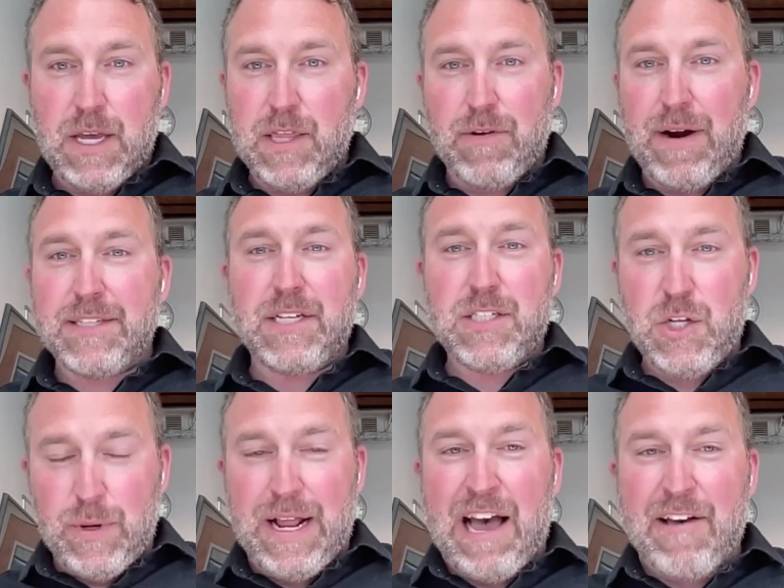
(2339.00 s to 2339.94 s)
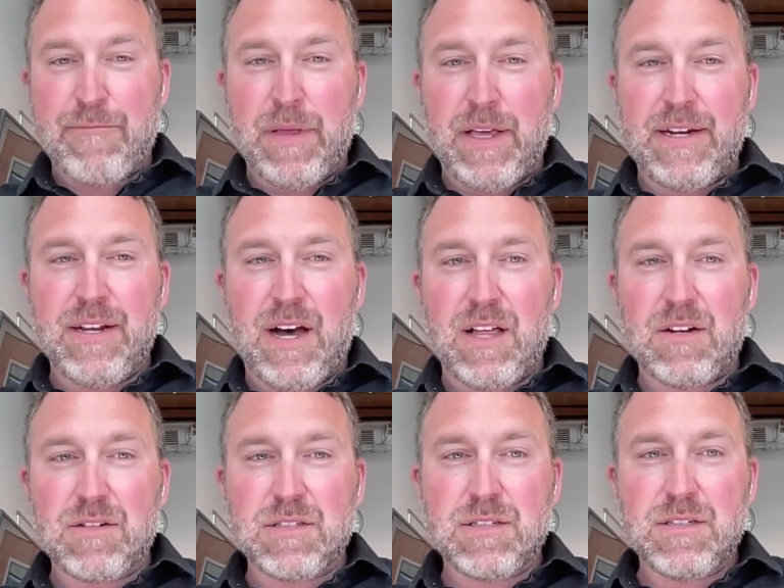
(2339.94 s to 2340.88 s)
And they're raising $2.5 million.
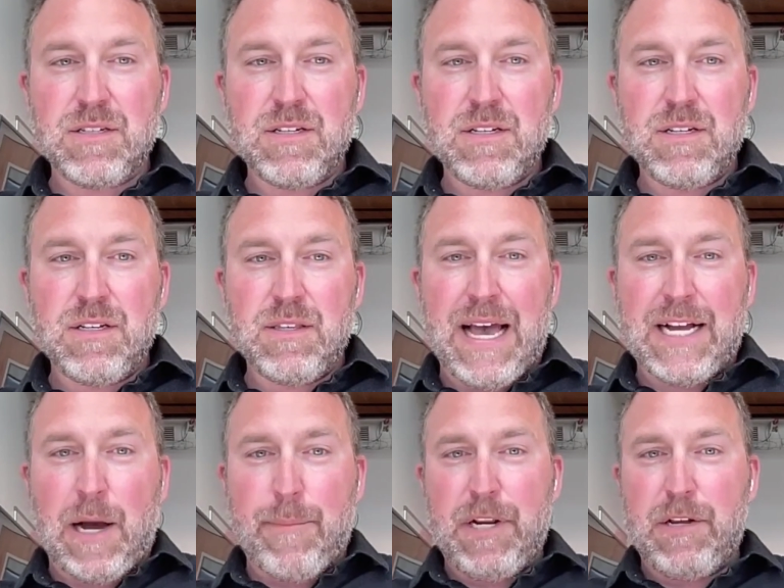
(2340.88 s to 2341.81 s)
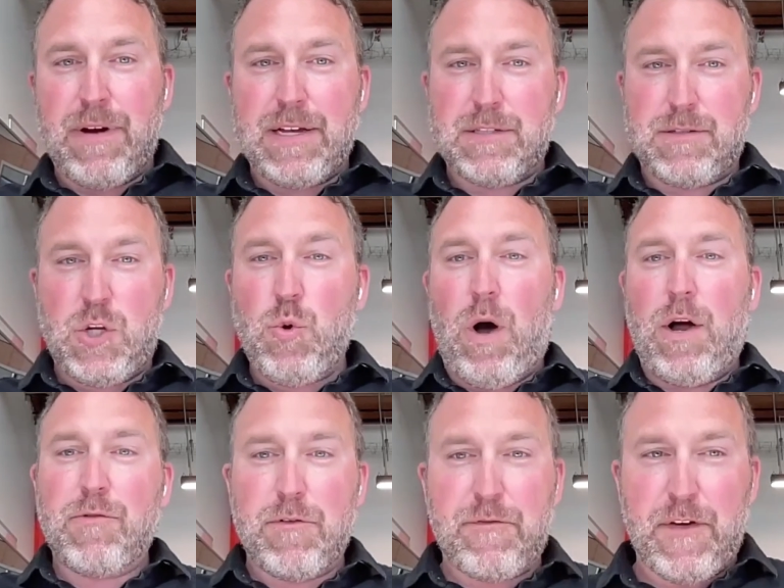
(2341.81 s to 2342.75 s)
That company raised
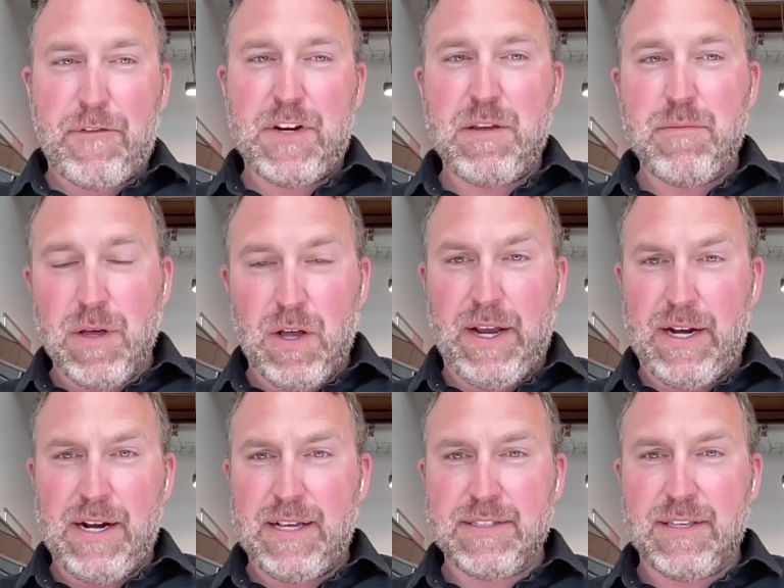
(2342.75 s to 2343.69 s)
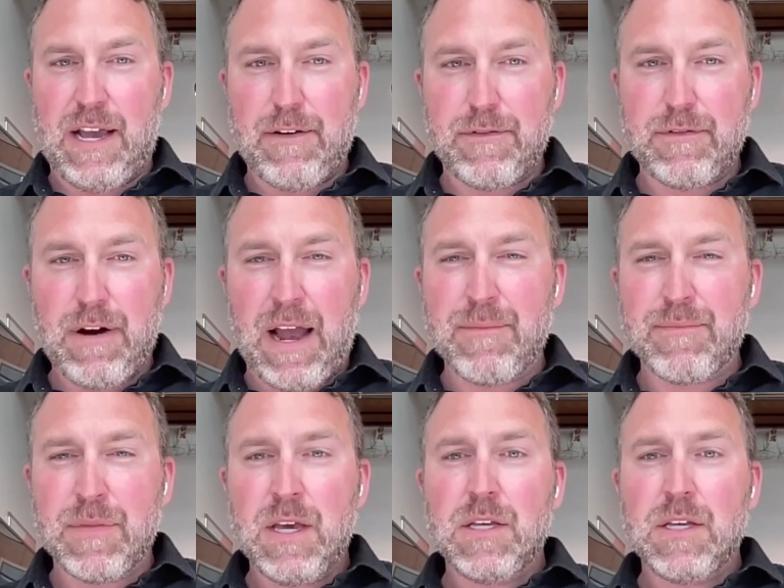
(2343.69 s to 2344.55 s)
$250 million in its life, right?